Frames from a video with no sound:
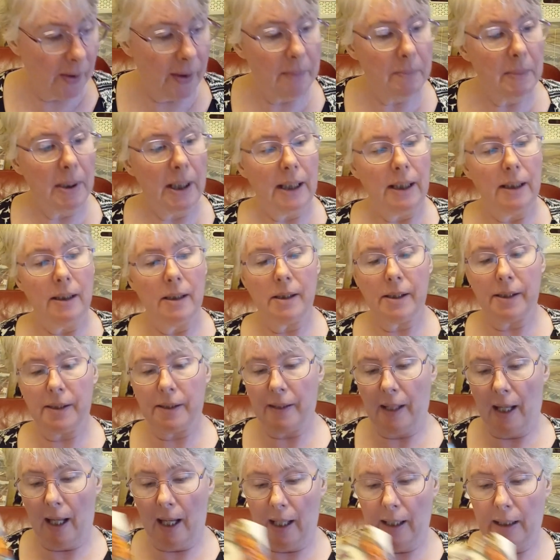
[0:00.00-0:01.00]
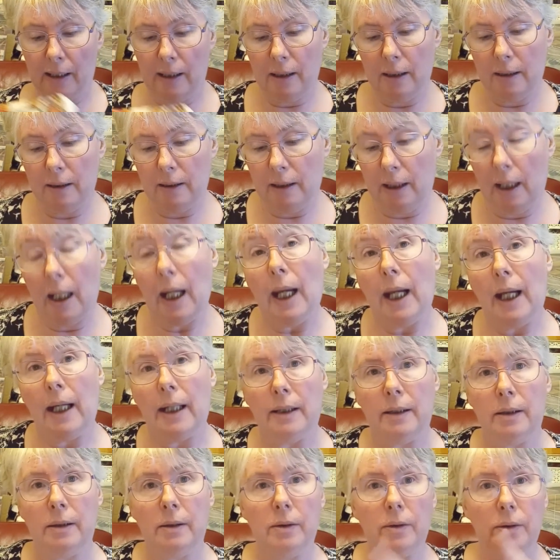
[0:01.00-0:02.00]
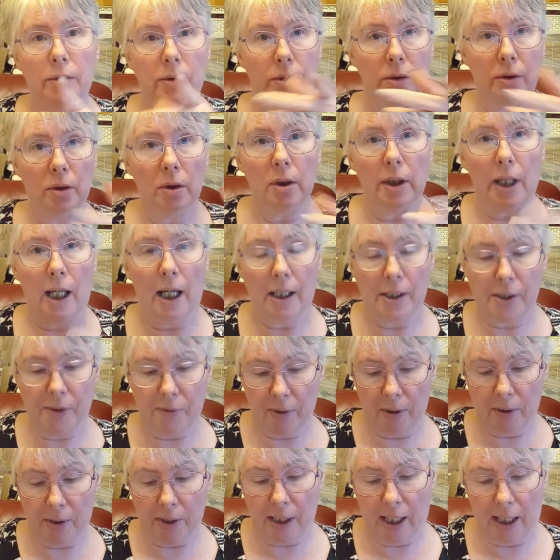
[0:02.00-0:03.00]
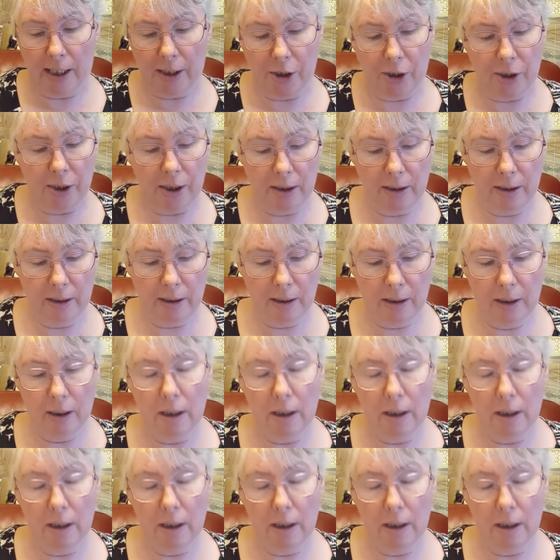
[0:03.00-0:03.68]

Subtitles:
means that in your guys' rotation,